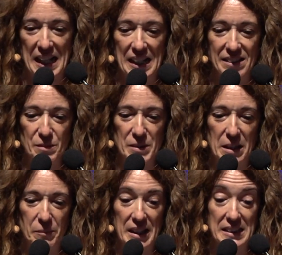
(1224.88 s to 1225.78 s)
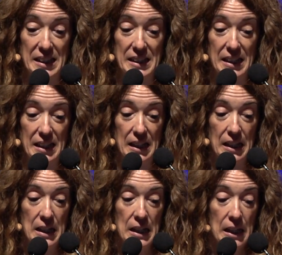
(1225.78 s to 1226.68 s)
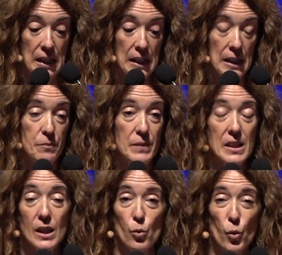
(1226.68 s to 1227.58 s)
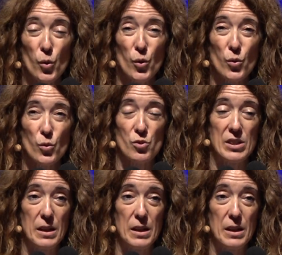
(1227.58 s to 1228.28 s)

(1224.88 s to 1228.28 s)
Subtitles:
We shouldn't miss it, in addition to all the minerals